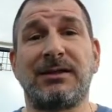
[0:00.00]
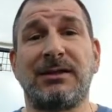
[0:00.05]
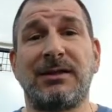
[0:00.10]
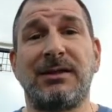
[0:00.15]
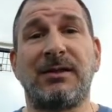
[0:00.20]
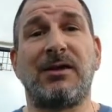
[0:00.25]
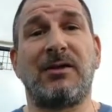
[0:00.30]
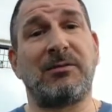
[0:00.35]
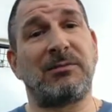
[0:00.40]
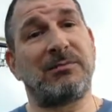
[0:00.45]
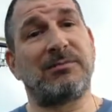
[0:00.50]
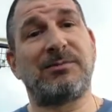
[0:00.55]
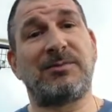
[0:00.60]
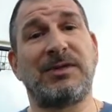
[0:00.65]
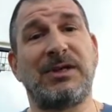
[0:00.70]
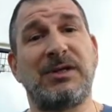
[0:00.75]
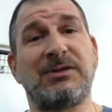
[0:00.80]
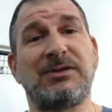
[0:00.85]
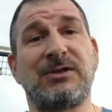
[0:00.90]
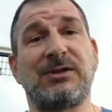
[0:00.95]
You know,
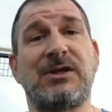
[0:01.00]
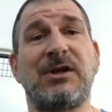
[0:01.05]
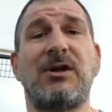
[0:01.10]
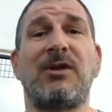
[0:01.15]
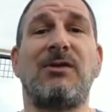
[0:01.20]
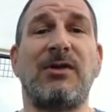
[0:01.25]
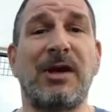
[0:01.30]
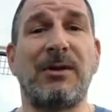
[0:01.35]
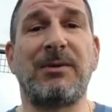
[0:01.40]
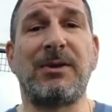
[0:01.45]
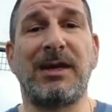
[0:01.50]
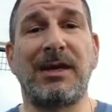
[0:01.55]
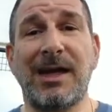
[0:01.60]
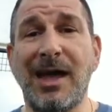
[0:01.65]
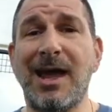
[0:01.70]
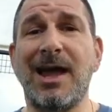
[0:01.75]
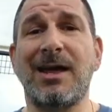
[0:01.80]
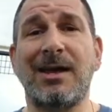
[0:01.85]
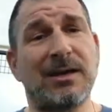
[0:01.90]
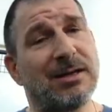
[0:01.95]
years ago they were like,
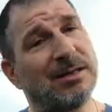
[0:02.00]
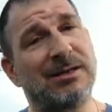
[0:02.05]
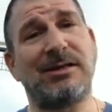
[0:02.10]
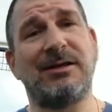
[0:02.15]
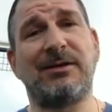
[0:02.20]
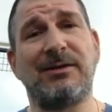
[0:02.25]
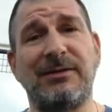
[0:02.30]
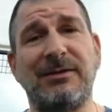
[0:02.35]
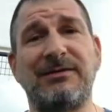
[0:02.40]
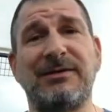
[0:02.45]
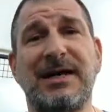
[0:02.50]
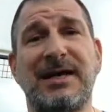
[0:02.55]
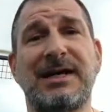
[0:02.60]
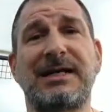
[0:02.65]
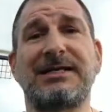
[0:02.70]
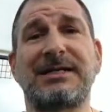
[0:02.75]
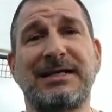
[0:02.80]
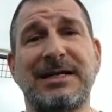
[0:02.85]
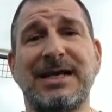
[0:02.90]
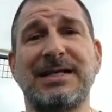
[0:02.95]
hey, we've got
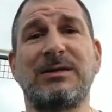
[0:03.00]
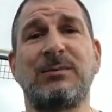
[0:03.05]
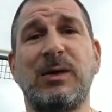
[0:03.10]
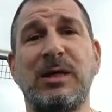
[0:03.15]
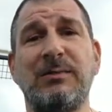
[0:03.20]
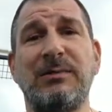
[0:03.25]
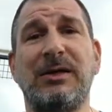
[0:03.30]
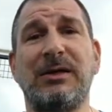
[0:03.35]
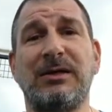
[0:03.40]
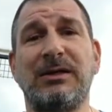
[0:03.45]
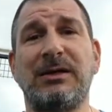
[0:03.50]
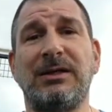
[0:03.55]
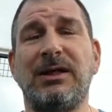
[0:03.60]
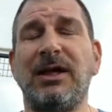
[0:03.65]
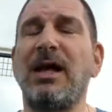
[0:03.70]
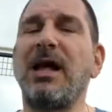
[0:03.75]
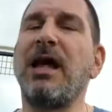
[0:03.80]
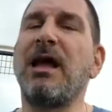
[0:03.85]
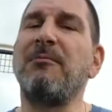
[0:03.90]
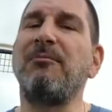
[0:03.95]
us a nice windmill.
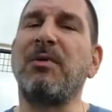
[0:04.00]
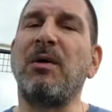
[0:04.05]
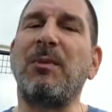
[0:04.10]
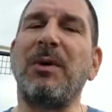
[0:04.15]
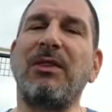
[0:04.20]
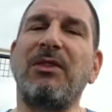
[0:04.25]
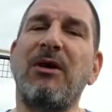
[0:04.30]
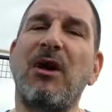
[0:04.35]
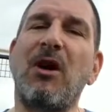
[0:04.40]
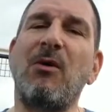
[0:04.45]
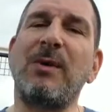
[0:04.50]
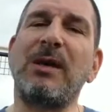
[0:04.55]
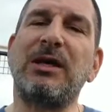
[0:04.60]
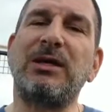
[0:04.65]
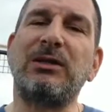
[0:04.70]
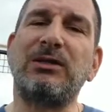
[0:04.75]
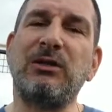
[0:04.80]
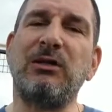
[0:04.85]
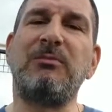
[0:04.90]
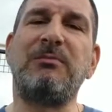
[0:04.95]
But we thought we
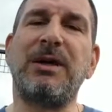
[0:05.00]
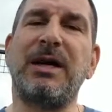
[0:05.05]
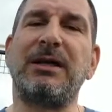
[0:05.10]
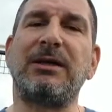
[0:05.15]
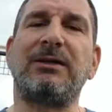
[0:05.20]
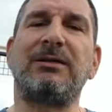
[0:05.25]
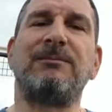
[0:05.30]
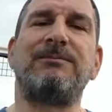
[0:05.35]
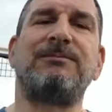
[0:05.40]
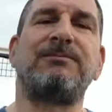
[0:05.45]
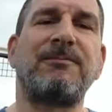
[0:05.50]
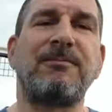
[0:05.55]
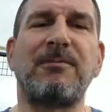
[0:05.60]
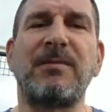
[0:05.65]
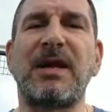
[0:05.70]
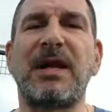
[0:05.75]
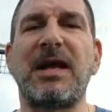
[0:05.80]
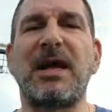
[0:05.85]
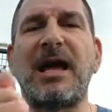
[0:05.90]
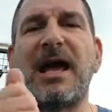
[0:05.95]
could do better.
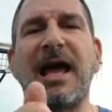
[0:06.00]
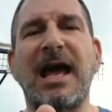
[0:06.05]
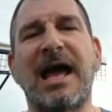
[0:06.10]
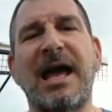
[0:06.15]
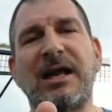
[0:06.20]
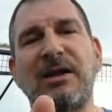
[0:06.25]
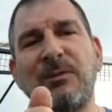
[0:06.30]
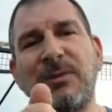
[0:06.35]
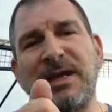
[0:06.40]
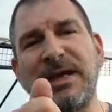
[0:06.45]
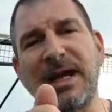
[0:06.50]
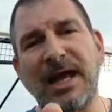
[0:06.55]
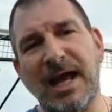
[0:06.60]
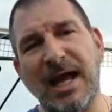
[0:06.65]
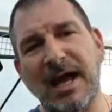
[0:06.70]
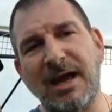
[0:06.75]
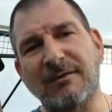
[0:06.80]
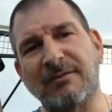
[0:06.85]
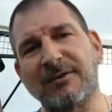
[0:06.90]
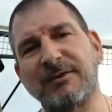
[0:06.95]
And we
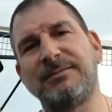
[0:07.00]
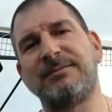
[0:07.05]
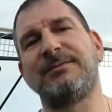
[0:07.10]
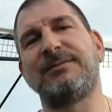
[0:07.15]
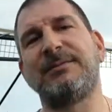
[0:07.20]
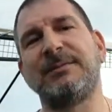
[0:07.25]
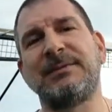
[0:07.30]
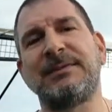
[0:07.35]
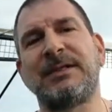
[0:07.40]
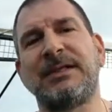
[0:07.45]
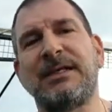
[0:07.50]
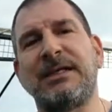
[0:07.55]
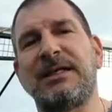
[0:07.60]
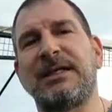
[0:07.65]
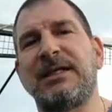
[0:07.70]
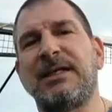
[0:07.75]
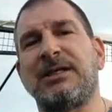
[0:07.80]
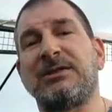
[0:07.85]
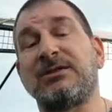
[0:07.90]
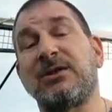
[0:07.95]
have.
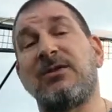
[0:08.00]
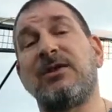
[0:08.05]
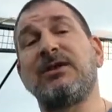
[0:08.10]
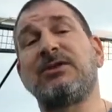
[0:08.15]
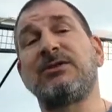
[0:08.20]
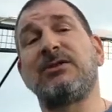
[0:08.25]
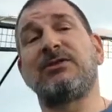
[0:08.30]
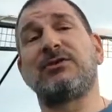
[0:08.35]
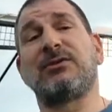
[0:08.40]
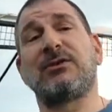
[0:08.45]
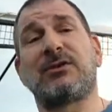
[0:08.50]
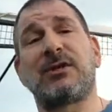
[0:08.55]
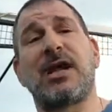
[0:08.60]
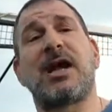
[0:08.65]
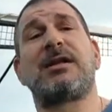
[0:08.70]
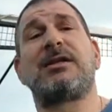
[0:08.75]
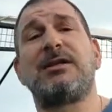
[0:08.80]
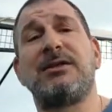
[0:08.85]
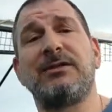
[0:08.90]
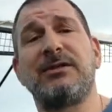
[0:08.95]
So this is
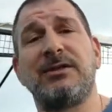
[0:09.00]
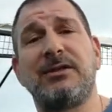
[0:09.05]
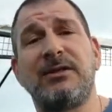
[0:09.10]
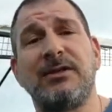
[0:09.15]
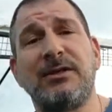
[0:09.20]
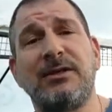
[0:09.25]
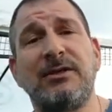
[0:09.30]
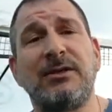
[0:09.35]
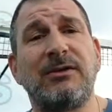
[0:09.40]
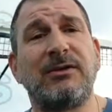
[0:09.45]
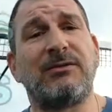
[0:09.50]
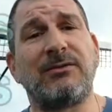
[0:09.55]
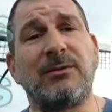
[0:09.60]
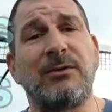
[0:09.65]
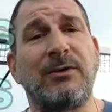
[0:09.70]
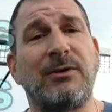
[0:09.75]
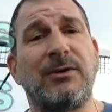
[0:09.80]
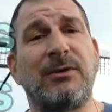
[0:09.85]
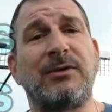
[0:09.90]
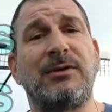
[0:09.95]
Socrates
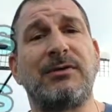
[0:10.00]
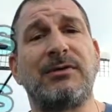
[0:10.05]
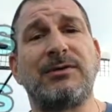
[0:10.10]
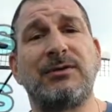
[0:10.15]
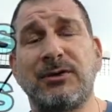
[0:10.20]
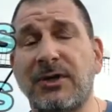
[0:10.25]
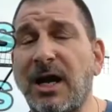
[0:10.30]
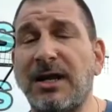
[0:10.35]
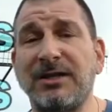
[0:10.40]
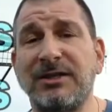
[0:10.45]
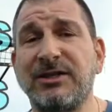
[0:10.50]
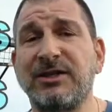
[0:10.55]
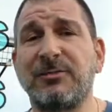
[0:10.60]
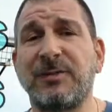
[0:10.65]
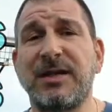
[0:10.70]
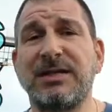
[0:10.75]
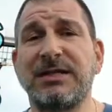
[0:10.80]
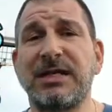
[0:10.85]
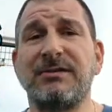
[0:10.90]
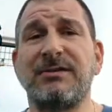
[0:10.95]
for Socrates
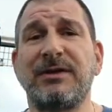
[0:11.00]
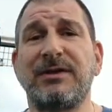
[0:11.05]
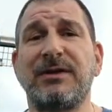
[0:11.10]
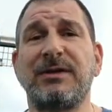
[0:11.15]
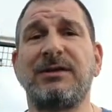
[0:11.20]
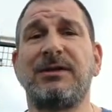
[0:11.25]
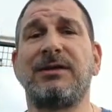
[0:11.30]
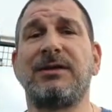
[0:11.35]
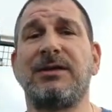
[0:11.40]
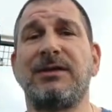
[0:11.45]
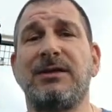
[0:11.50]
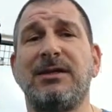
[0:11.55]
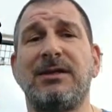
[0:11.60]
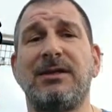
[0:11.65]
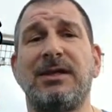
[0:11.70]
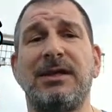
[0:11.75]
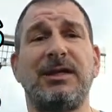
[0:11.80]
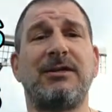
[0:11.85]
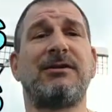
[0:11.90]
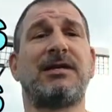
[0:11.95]
Explains Everything,
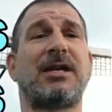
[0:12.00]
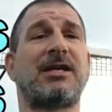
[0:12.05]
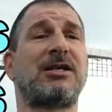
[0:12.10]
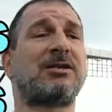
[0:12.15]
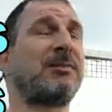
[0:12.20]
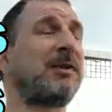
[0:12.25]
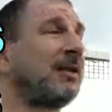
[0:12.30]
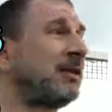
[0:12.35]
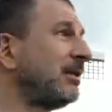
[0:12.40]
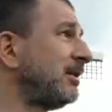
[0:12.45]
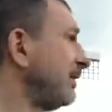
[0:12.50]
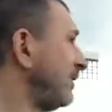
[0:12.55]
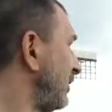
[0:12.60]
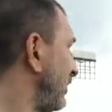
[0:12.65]
here in Aalsmeer,